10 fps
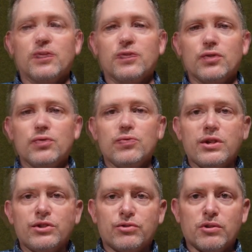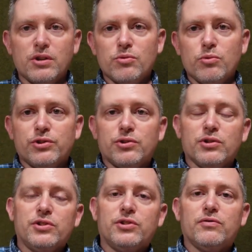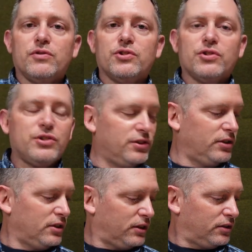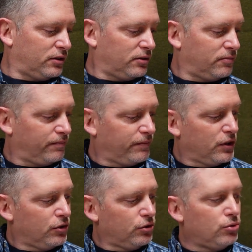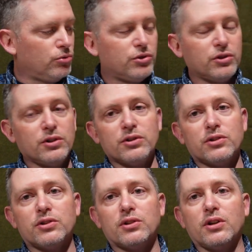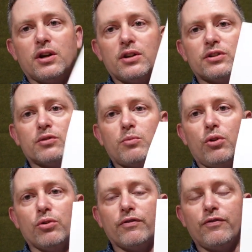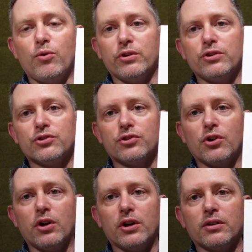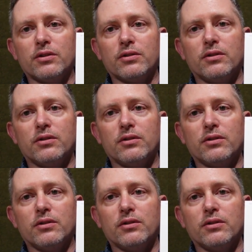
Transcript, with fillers: The new entry, which is Division 6, uses a smaller 4-inch target,